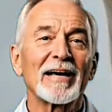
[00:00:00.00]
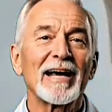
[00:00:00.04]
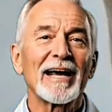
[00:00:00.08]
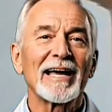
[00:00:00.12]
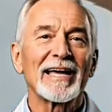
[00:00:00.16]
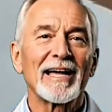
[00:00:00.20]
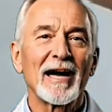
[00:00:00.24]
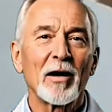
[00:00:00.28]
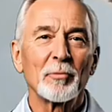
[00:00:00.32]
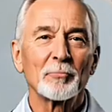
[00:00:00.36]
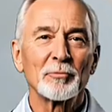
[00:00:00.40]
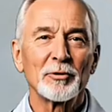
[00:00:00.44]
they
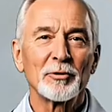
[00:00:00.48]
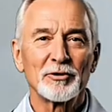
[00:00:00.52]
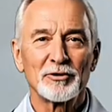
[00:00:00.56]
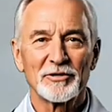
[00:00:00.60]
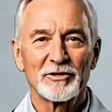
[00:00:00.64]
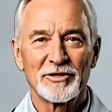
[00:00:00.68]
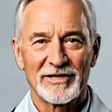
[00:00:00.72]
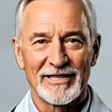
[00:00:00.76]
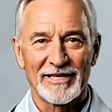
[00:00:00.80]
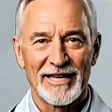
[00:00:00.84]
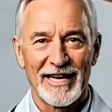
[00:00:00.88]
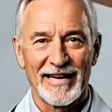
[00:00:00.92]
all
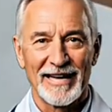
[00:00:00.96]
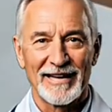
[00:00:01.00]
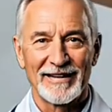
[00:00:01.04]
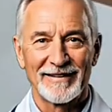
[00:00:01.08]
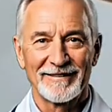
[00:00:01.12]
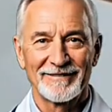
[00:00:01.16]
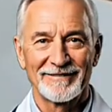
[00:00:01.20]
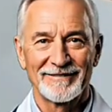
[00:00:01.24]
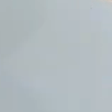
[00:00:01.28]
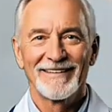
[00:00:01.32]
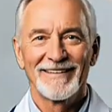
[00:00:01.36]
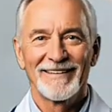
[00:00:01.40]
touch?
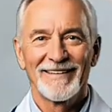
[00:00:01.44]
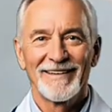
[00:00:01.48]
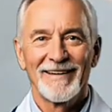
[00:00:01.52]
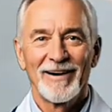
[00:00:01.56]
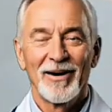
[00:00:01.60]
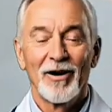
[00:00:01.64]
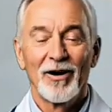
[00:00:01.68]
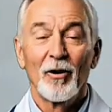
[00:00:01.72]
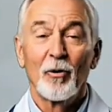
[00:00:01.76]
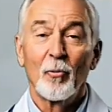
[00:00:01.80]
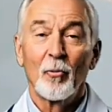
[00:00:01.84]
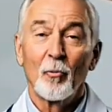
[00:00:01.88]
Or
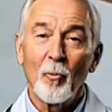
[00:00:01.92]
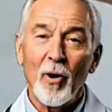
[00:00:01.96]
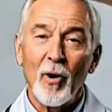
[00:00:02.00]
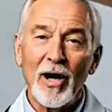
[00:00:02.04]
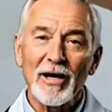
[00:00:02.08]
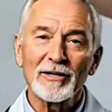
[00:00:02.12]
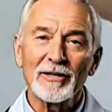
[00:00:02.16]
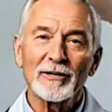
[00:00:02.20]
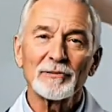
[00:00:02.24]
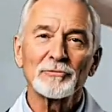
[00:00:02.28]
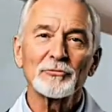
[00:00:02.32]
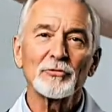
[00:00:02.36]
does your upper
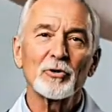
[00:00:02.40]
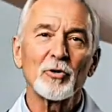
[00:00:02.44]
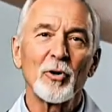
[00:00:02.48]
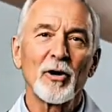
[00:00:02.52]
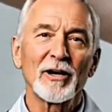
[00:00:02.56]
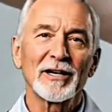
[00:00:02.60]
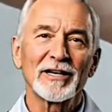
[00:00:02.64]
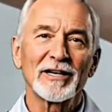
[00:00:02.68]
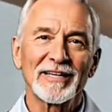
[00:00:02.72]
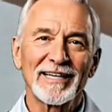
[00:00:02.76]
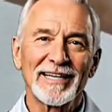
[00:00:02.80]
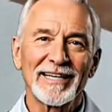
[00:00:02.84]
back
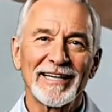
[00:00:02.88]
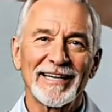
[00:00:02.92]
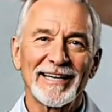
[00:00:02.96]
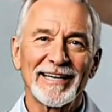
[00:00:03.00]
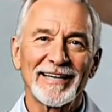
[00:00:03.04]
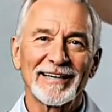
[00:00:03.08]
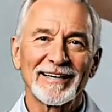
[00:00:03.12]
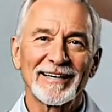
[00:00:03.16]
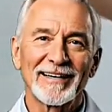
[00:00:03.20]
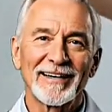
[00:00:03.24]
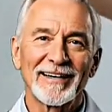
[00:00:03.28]
curve away?